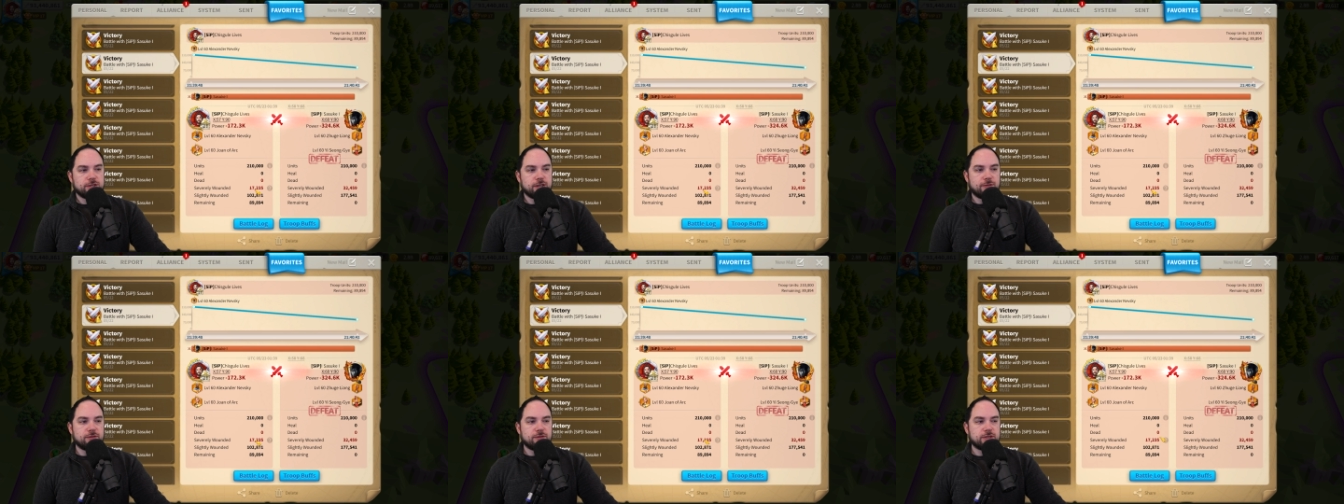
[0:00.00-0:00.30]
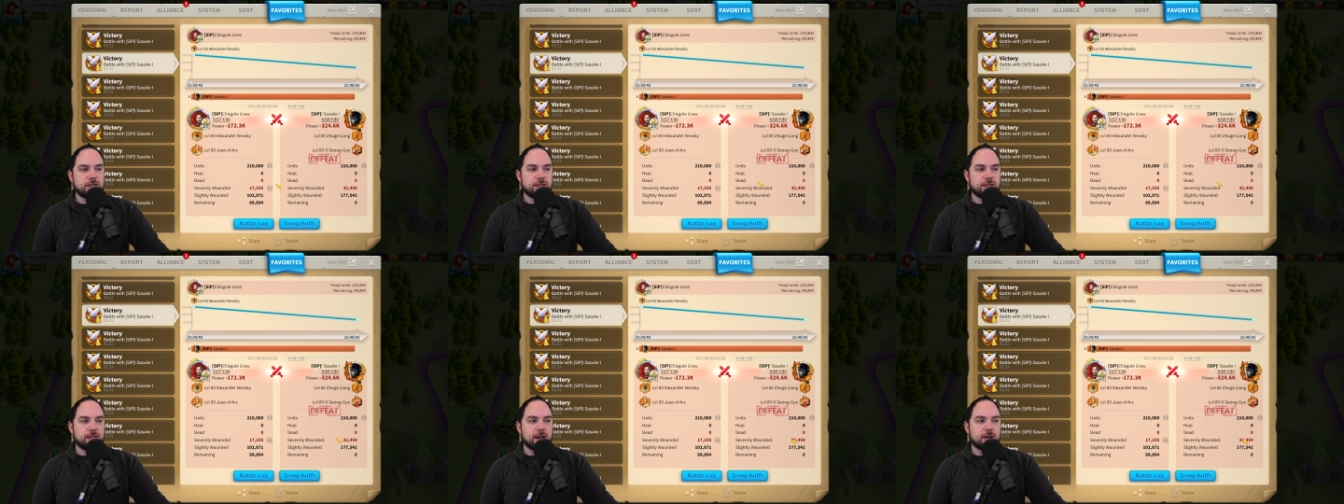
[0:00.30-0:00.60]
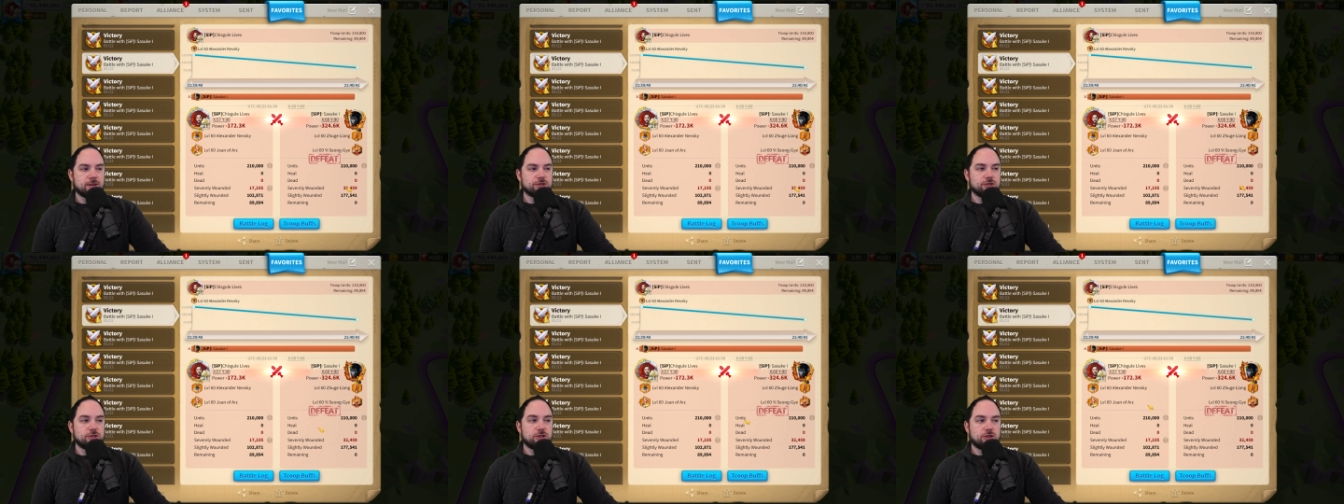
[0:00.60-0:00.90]

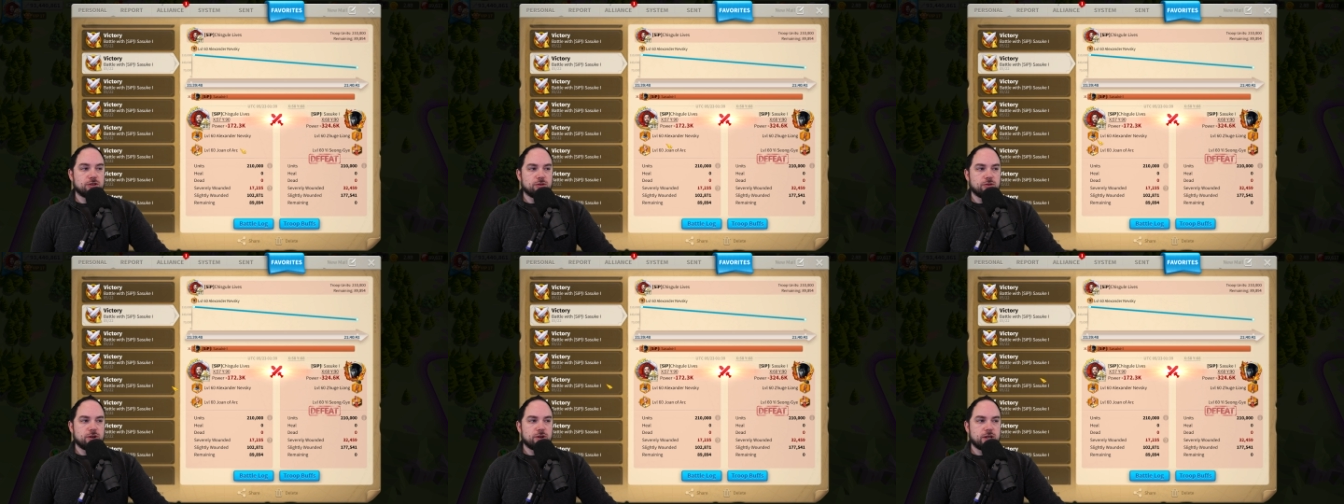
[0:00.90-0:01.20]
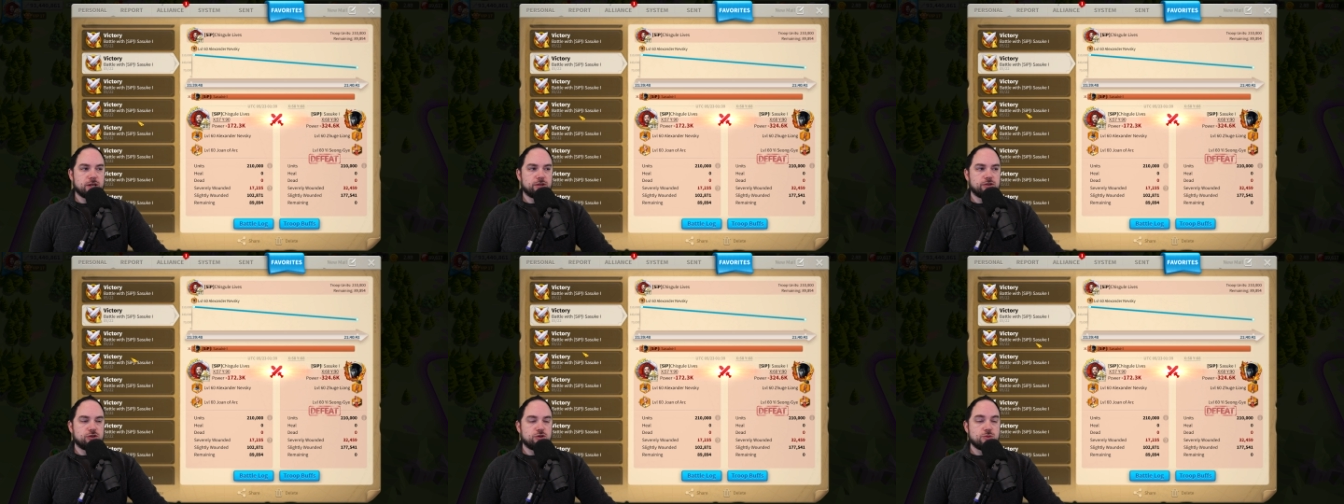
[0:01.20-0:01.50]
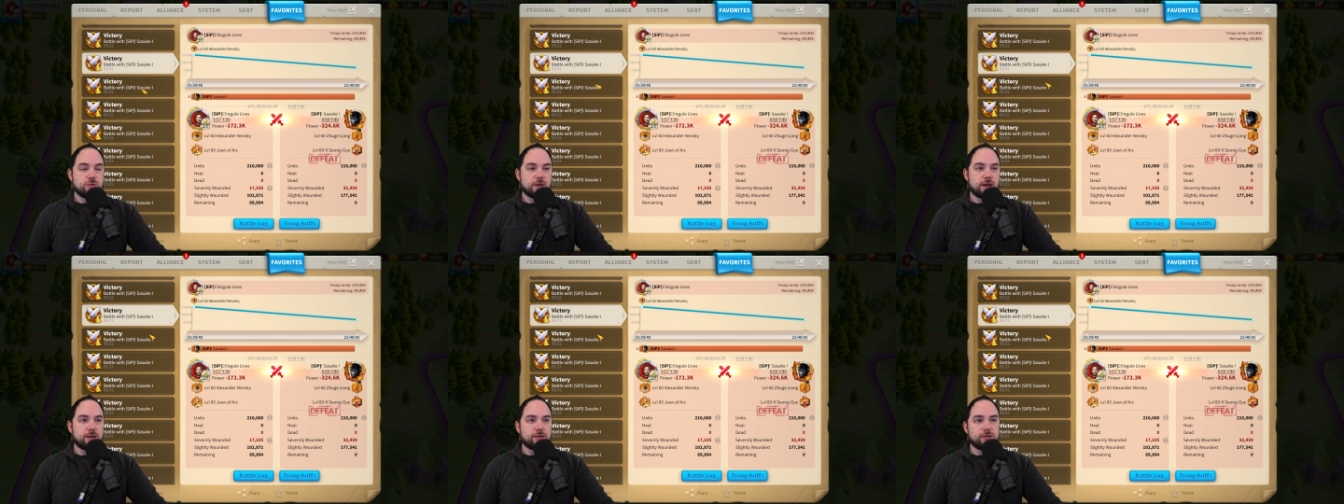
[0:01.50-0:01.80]
17,000 to
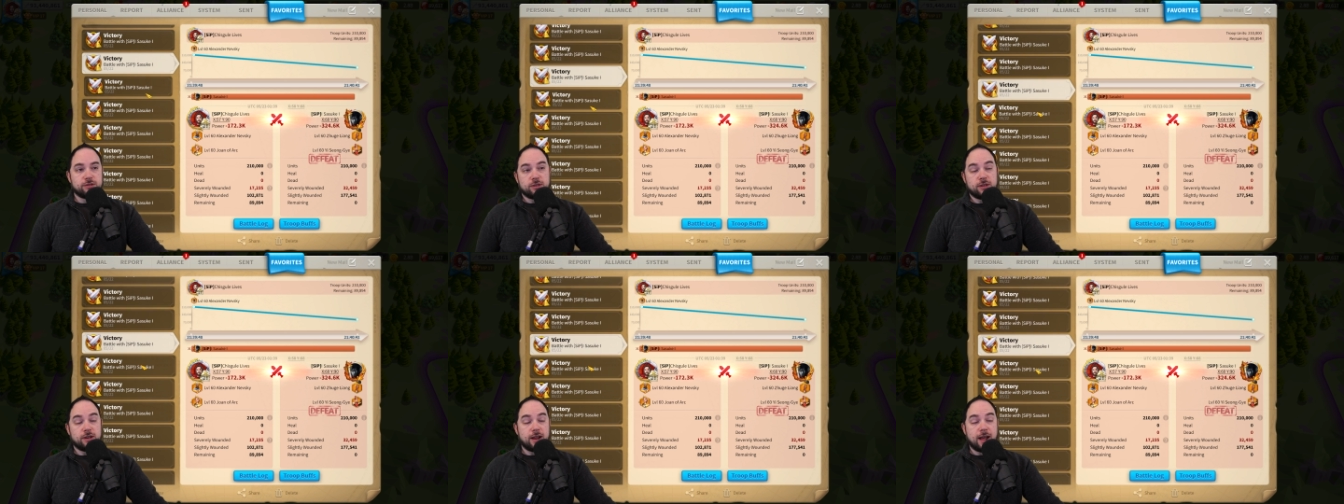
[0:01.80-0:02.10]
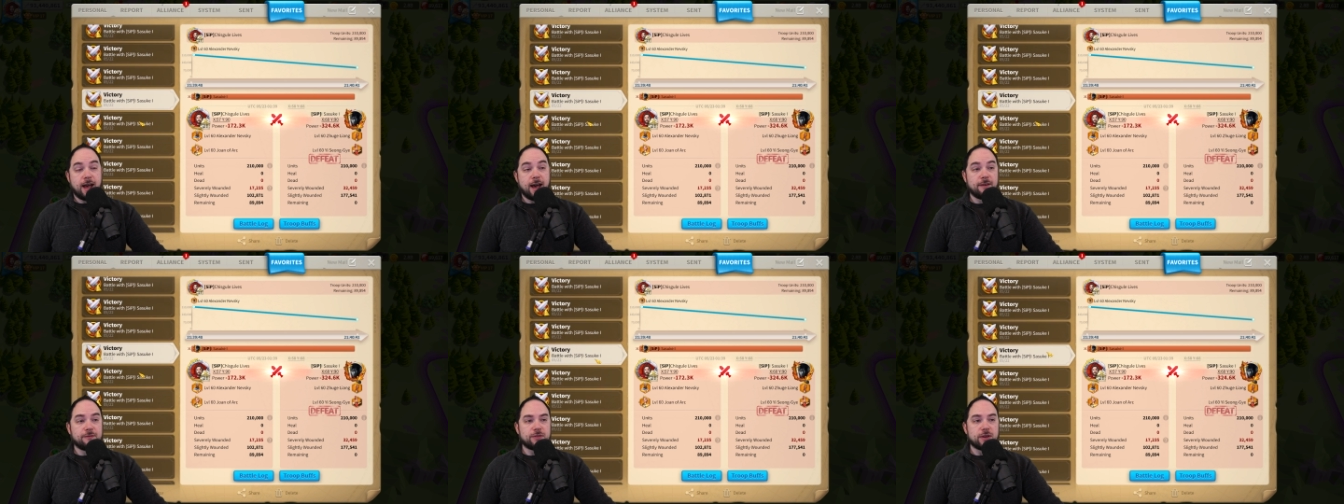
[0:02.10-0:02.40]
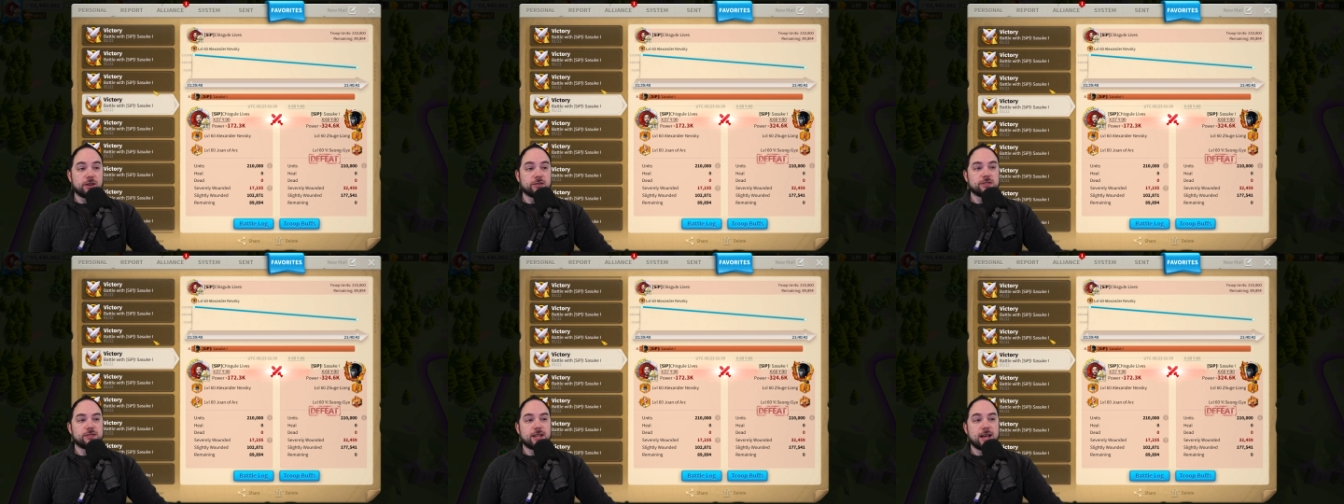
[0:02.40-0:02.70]

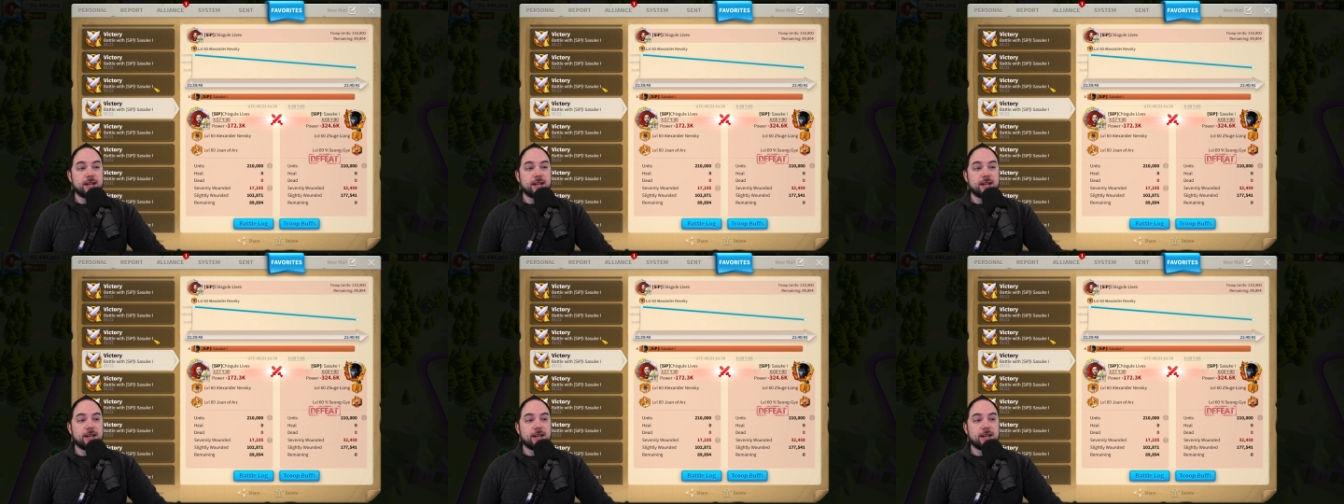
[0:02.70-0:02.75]
32,500.